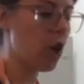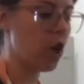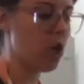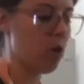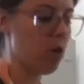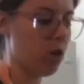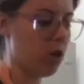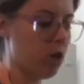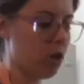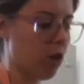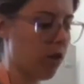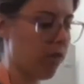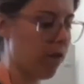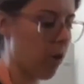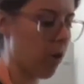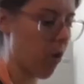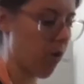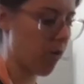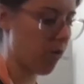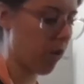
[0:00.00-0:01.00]
You could serve
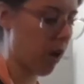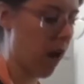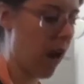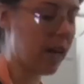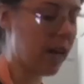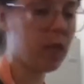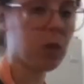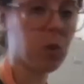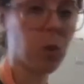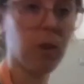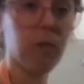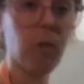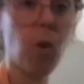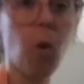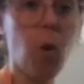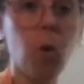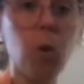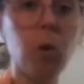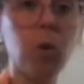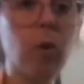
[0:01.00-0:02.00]
it over any sort of
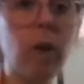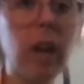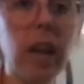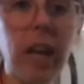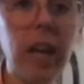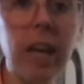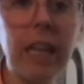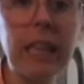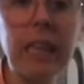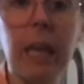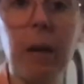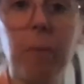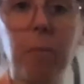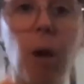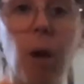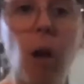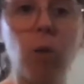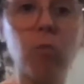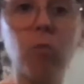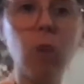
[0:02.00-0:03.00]
whole grain like
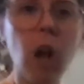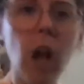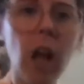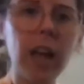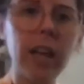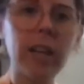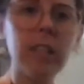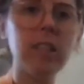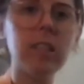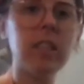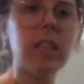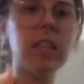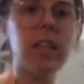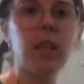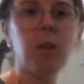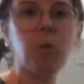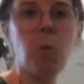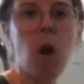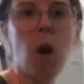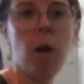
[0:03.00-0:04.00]
brown rice,
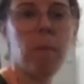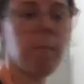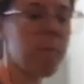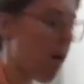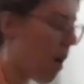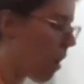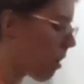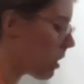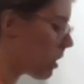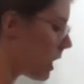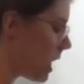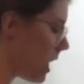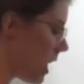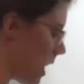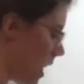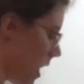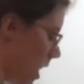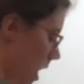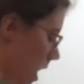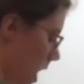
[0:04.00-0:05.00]
quinoa, barley.